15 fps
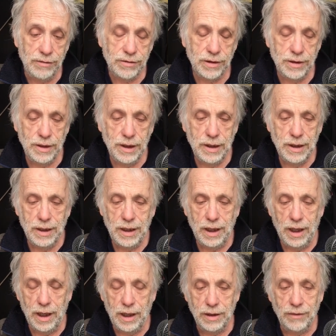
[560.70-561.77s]
So here there is
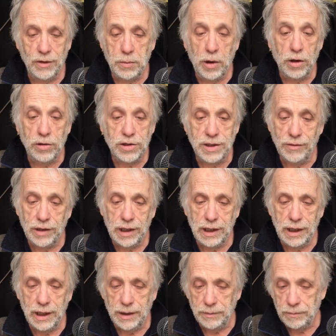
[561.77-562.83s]
a chance my partner can
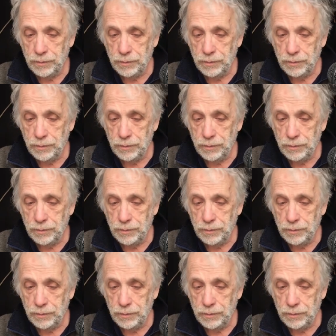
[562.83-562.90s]
get in.